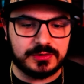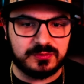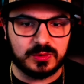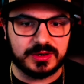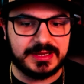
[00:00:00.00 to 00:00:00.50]

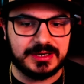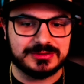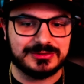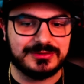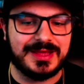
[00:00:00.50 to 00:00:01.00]
for a
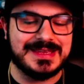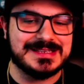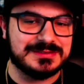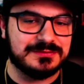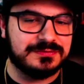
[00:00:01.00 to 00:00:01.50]
character that
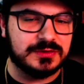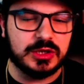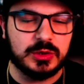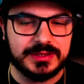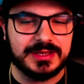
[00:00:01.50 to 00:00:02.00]
isn't
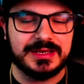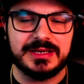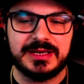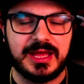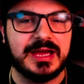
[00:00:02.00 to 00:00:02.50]
flowing in
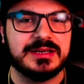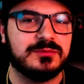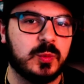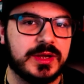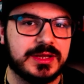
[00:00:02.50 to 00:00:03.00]
any kind
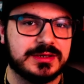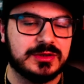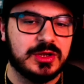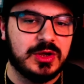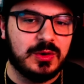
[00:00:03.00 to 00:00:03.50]
of wind
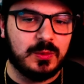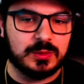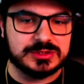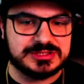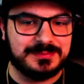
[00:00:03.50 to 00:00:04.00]

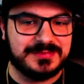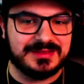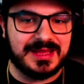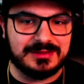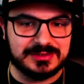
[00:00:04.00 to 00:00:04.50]
or something
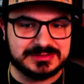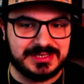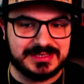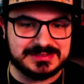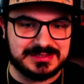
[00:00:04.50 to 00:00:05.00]
that looks
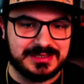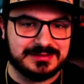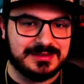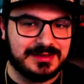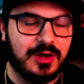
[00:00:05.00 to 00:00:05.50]
like it's like
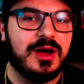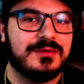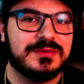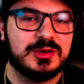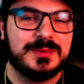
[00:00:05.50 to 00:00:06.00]

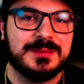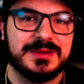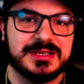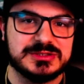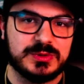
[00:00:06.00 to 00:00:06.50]
off a little bit,
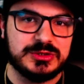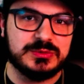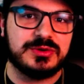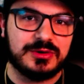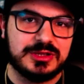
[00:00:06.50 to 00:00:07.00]
because when you
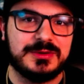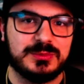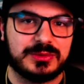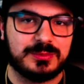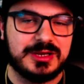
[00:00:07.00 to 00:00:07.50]
turn them into
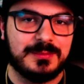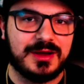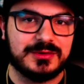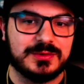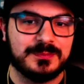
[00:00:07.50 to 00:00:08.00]
a 3D
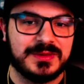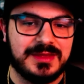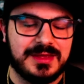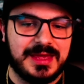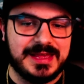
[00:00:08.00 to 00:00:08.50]
model,
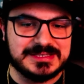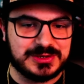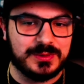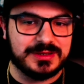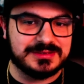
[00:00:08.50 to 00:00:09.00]
it's
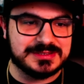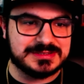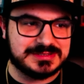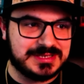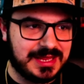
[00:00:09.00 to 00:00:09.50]
going to
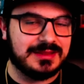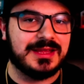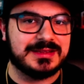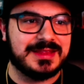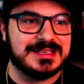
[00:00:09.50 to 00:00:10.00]
stay
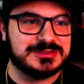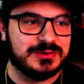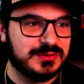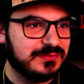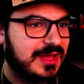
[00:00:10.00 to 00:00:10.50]
like that. So if
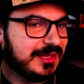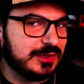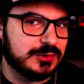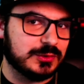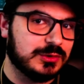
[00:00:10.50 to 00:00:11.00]
you've got like a
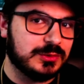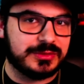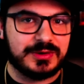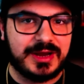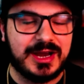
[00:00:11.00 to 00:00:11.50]
girl with
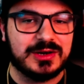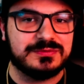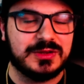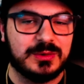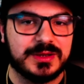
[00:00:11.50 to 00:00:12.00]
her hair
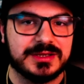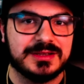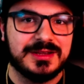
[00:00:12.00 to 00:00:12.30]
flowing,